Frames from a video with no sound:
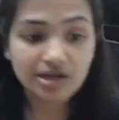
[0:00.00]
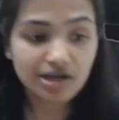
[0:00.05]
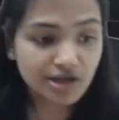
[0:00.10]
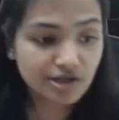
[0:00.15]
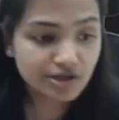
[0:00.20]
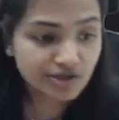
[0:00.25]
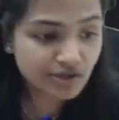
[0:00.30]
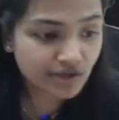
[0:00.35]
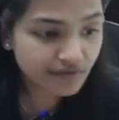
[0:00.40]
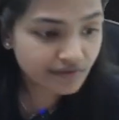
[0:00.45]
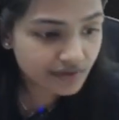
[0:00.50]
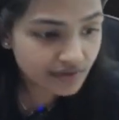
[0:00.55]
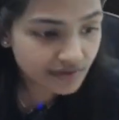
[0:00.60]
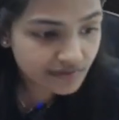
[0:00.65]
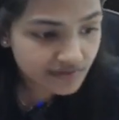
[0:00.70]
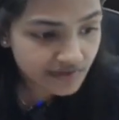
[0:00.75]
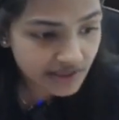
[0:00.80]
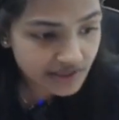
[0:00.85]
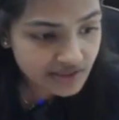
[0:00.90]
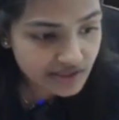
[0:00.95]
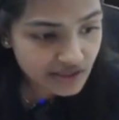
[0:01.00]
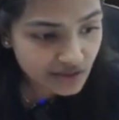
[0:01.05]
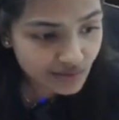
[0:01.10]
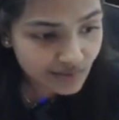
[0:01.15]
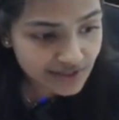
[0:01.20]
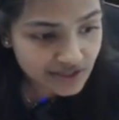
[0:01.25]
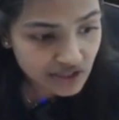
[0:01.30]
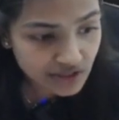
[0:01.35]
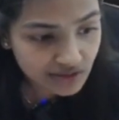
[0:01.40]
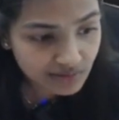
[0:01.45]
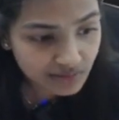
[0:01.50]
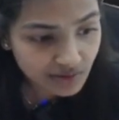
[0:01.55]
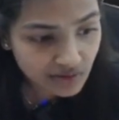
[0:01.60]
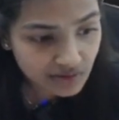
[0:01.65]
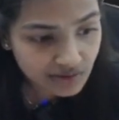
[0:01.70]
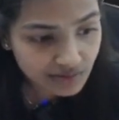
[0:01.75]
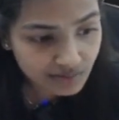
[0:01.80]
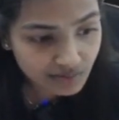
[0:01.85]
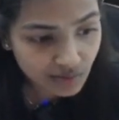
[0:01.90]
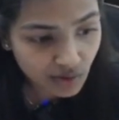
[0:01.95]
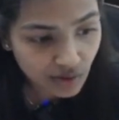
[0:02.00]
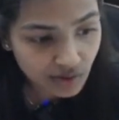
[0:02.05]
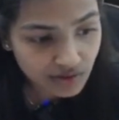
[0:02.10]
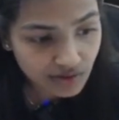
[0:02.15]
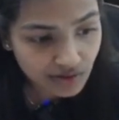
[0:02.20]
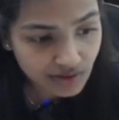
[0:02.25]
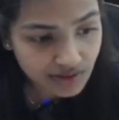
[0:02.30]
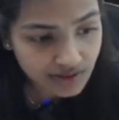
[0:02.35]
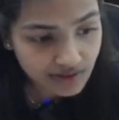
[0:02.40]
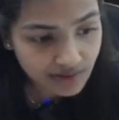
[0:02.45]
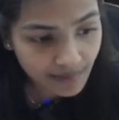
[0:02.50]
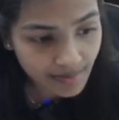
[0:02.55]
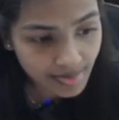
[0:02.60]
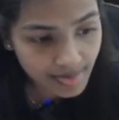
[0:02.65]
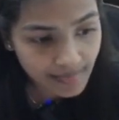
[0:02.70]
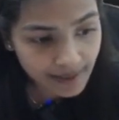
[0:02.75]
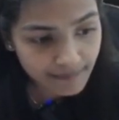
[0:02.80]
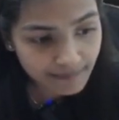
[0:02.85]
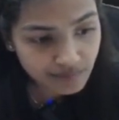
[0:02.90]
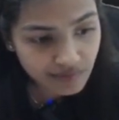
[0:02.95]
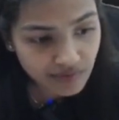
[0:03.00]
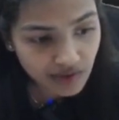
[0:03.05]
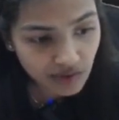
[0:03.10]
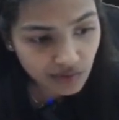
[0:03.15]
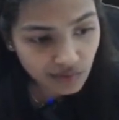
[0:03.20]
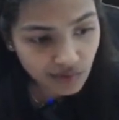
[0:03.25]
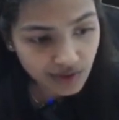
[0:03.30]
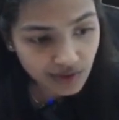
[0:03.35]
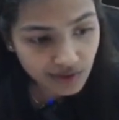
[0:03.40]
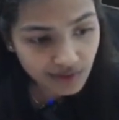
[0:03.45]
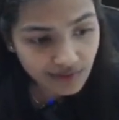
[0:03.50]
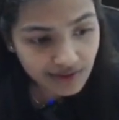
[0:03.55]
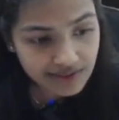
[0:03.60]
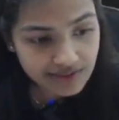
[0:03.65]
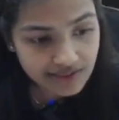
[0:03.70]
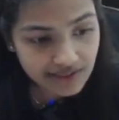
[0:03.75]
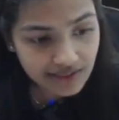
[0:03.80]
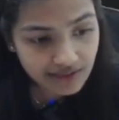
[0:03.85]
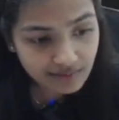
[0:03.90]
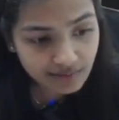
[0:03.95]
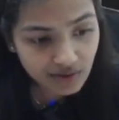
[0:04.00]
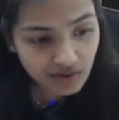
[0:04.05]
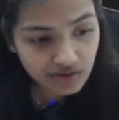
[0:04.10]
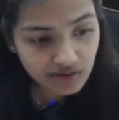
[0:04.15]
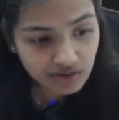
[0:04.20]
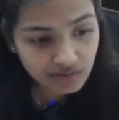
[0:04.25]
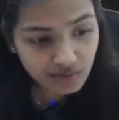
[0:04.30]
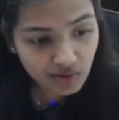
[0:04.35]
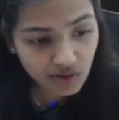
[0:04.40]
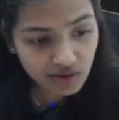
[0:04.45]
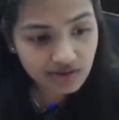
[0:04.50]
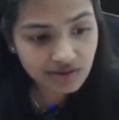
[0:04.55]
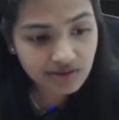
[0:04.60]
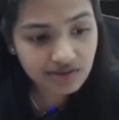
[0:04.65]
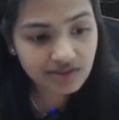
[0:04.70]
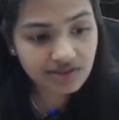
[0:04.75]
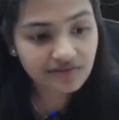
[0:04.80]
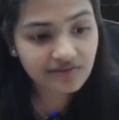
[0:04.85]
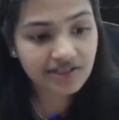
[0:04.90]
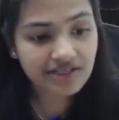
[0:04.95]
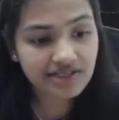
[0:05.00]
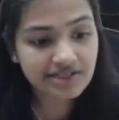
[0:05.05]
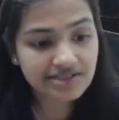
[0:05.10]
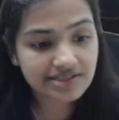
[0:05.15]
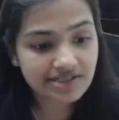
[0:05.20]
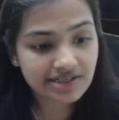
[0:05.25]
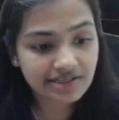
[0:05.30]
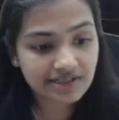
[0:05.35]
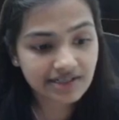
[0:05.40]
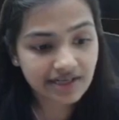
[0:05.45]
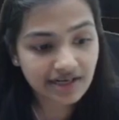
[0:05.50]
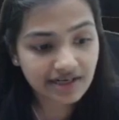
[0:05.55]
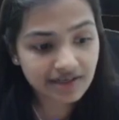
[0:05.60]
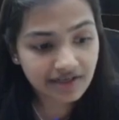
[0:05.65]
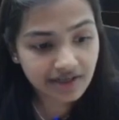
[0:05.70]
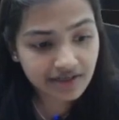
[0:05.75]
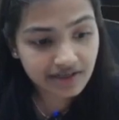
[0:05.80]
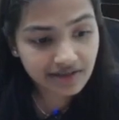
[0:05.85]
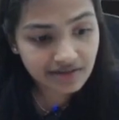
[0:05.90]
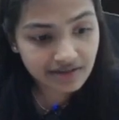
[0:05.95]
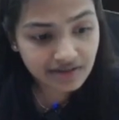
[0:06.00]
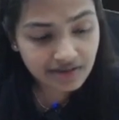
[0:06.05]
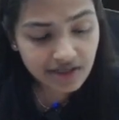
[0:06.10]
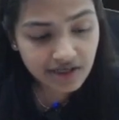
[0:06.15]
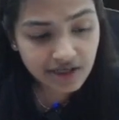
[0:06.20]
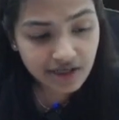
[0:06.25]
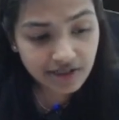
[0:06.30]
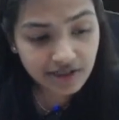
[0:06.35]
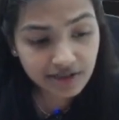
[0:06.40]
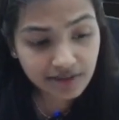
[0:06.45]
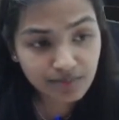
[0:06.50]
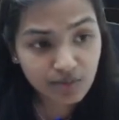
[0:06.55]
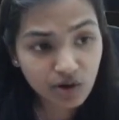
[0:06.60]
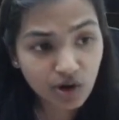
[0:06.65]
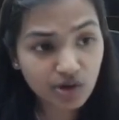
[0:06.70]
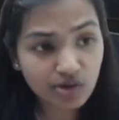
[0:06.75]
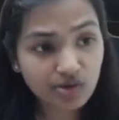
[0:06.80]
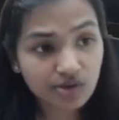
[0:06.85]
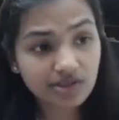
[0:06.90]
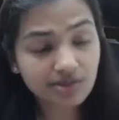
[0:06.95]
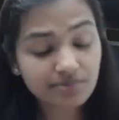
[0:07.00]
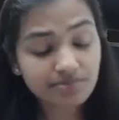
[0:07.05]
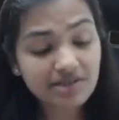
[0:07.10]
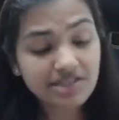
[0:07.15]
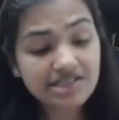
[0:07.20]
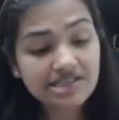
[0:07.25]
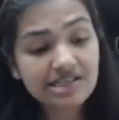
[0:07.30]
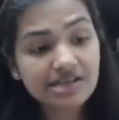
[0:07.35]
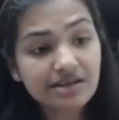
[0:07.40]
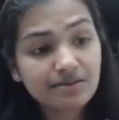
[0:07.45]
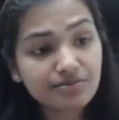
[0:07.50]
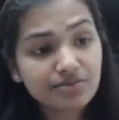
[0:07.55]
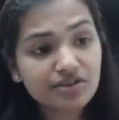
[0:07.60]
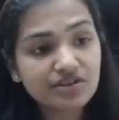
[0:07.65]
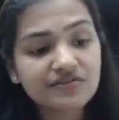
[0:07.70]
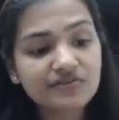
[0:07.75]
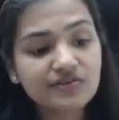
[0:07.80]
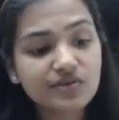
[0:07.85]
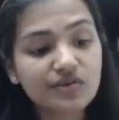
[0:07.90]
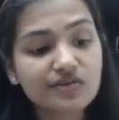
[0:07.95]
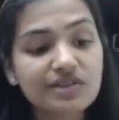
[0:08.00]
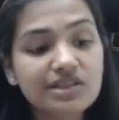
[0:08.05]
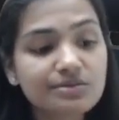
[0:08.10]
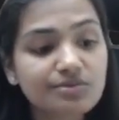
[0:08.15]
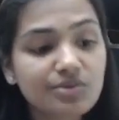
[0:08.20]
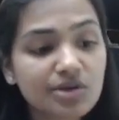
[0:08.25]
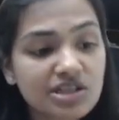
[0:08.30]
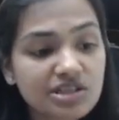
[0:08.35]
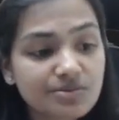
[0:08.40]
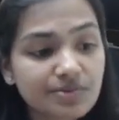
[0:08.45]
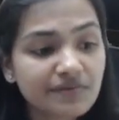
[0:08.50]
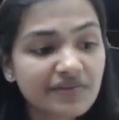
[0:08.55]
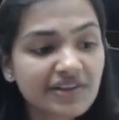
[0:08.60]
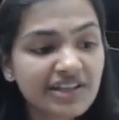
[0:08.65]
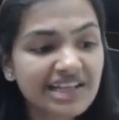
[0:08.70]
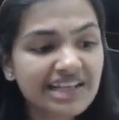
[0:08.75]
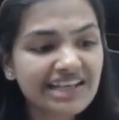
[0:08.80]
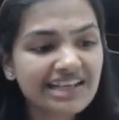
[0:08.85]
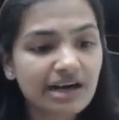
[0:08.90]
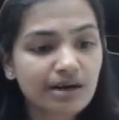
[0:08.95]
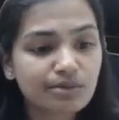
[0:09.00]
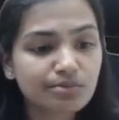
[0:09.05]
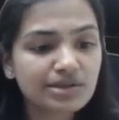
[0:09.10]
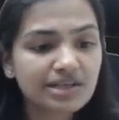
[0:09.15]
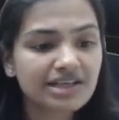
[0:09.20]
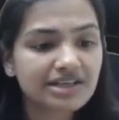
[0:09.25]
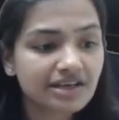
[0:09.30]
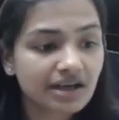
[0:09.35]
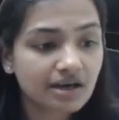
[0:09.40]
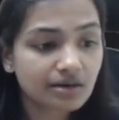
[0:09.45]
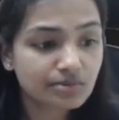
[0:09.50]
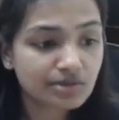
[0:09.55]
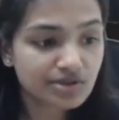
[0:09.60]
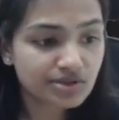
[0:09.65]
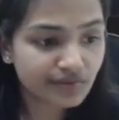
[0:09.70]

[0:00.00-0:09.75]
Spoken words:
So if there is a question about the bond order, now what you can say about the bond order? We can say that here the bond order means the number of covalent bonds between the carbon and carbon.